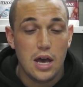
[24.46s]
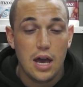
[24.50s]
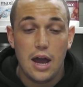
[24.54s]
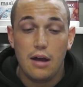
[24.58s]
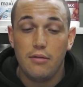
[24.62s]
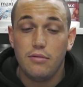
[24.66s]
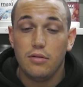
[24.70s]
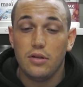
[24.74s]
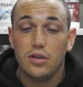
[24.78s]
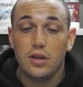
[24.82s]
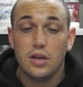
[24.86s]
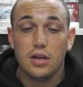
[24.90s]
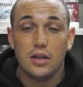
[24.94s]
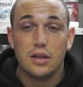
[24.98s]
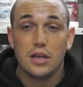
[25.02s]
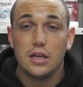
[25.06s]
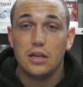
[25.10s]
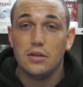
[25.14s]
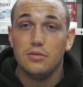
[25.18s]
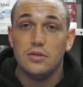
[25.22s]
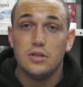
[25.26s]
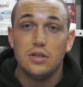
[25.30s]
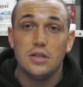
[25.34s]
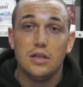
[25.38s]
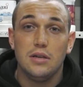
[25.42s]
Everything
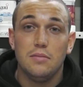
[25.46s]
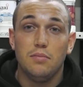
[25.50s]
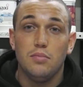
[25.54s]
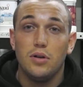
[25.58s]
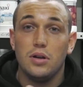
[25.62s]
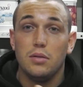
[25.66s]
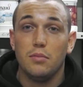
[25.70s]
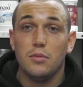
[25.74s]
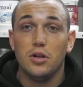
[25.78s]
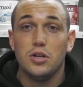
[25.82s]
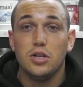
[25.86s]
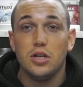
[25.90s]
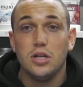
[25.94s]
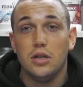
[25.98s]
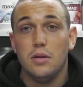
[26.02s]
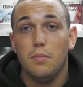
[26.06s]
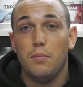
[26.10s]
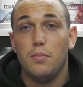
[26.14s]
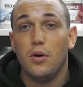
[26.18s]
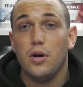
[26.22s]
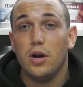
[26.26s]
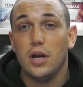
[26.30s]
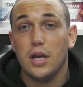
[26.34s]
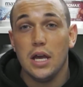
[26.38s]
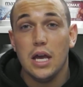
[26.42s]
that you see pretty much in the
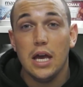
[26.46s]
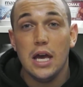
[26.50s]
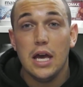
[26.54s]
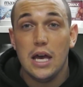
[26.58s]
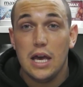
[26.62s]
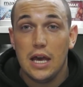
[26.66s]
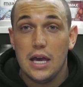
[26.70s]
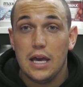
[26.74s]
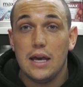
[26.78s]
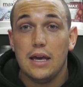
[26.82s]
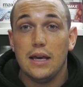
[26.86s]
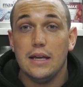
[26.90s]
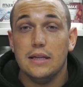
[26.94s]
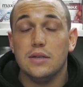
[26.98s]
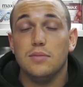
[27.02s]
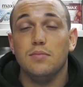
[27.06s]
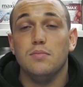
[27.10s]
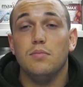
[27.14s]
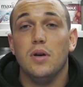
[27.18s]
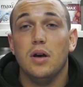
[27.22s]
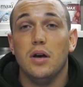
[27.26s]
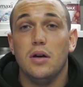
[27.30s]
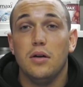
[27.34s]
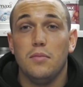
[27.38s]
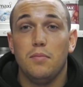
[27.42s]
body is
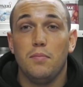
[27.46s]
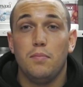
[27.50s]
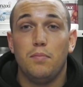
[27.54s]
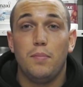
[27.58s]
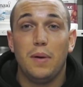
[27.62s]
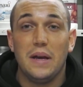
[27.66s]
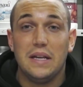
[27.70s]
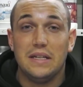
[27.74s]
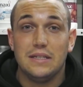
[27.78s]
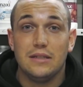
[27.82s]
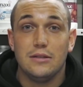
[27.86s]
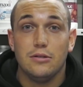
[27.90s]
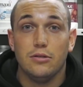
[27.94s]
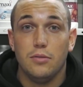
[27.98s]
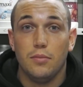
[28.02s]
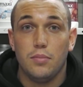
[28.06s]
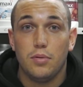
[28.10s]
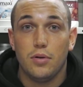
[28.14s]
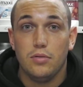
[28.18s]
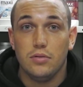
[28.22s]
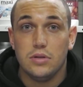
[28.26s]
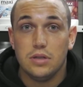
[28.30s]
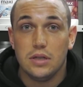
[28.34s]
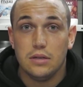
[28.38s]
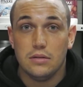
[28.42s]
based on the
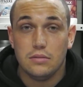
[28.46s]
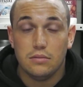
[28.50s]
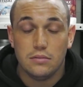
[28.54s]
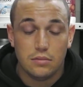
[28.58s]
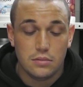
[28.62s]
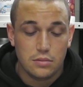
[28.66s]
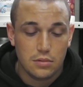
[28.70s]
protein.